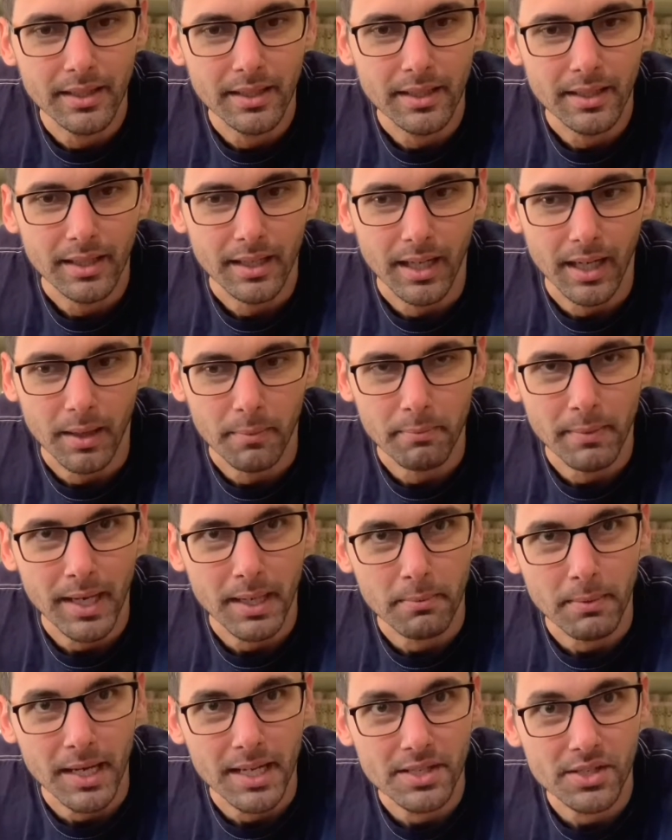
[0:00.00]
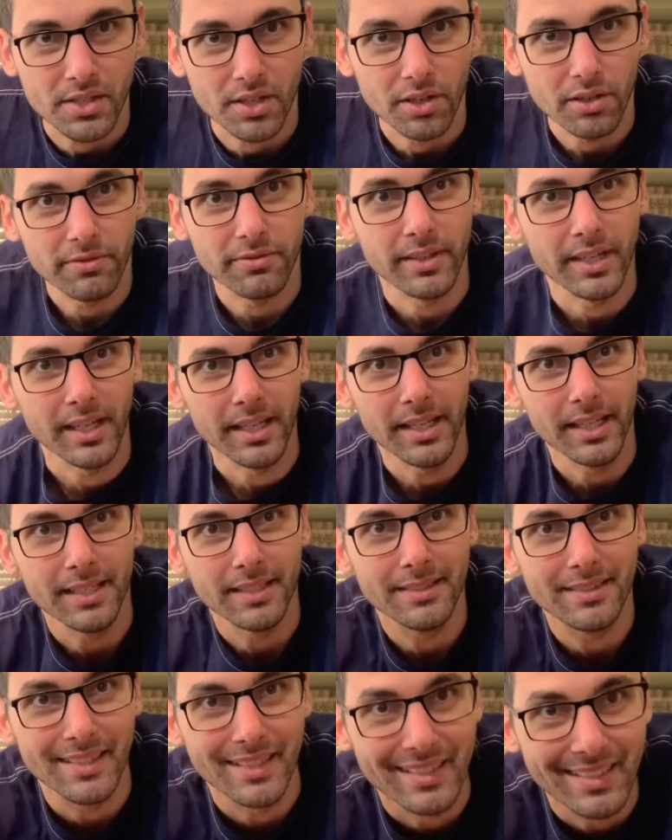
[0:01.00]
metabisulfate in
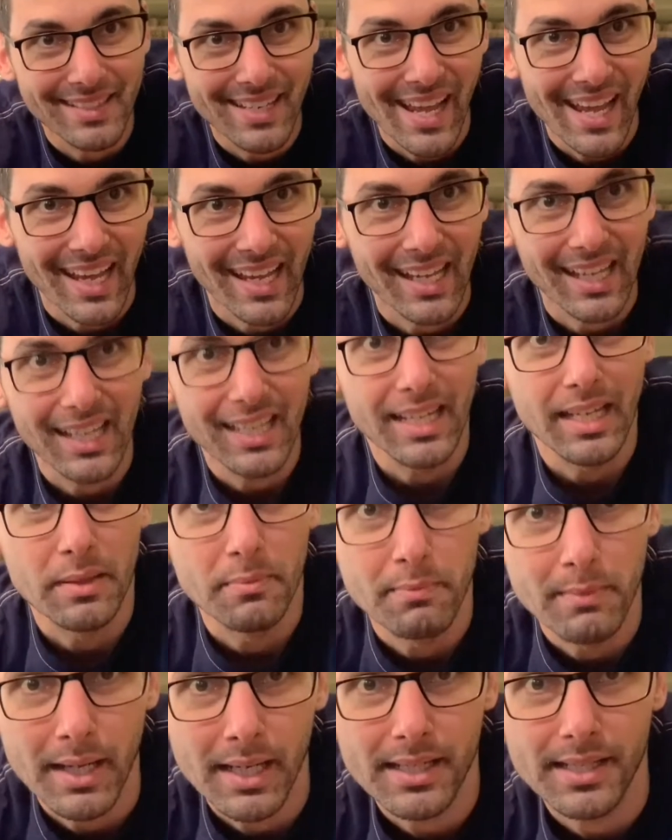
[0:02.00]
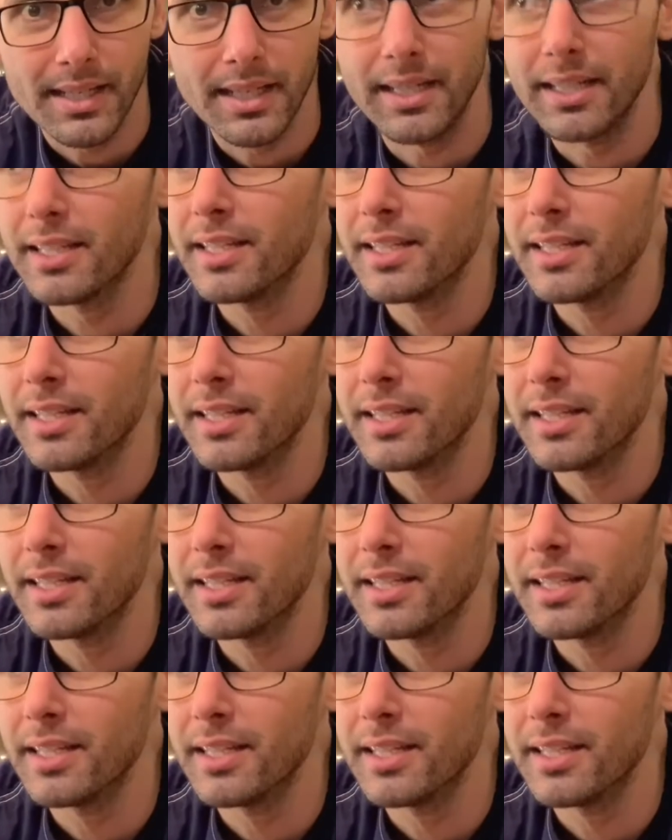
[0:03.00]
today and mix it,